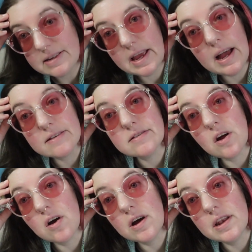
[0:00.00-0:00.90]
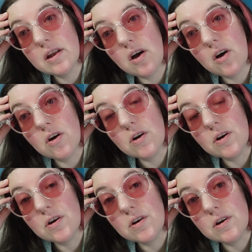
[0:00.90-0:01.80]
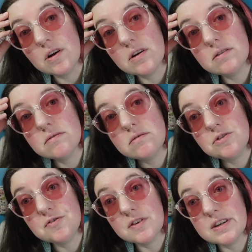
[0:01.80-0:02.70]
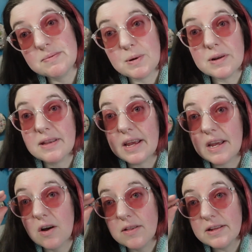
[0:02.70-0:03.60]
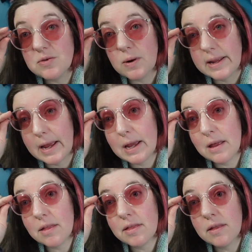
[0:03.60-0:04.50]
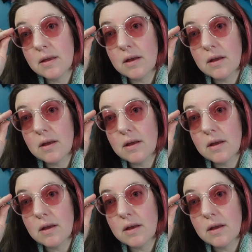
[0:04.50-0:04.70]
cast on are due for his birthday on the 28th.